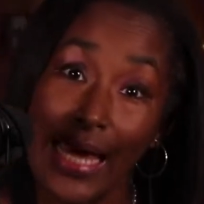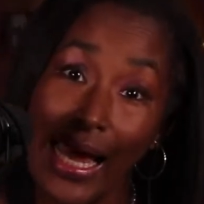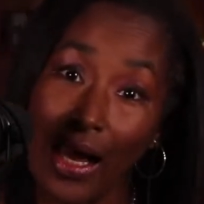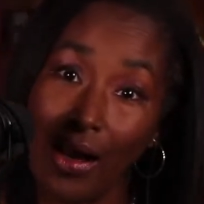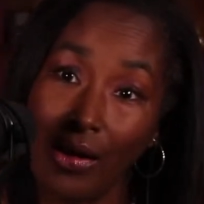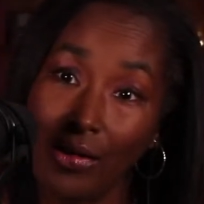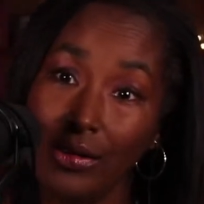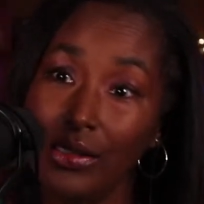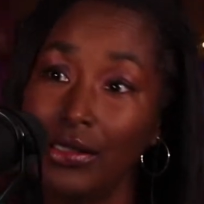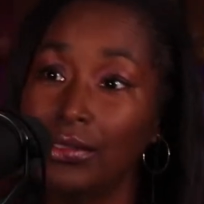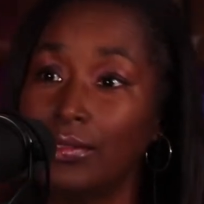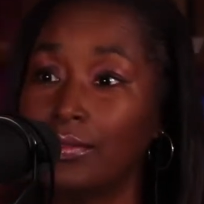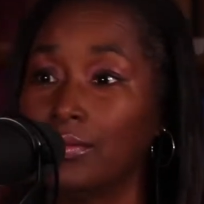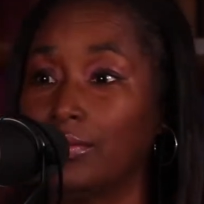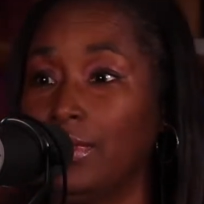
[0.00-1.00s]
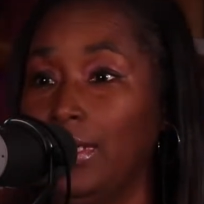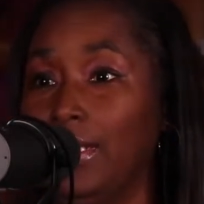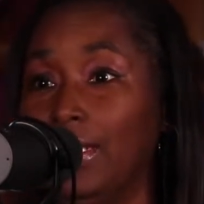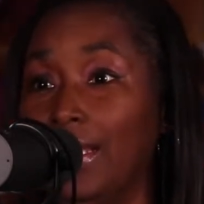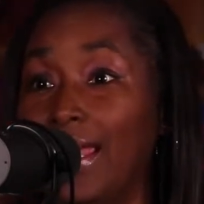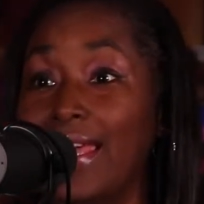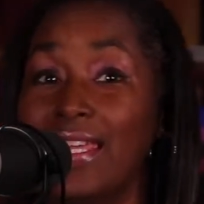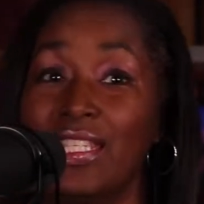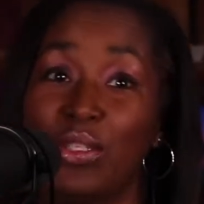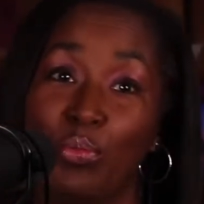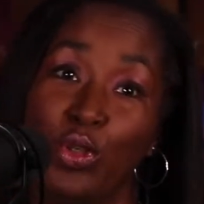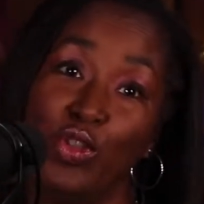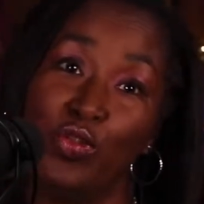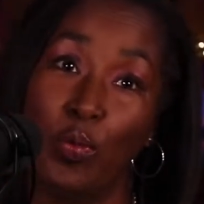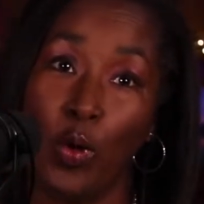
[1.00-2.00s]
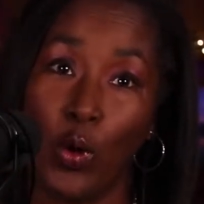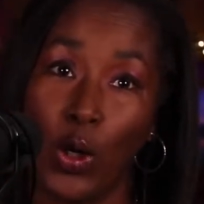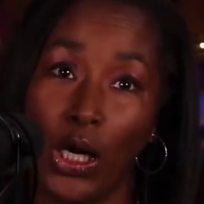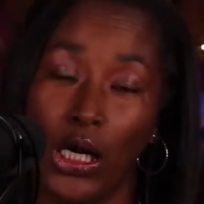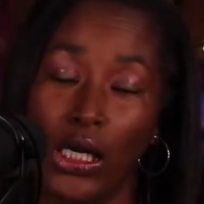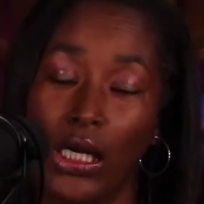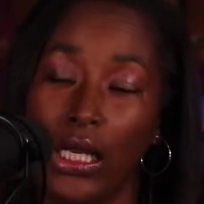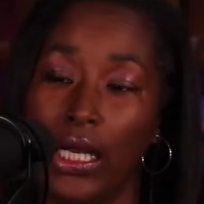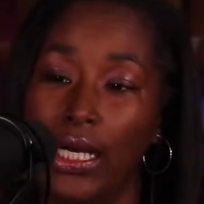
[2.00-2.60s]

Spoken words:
out, eat less, move more.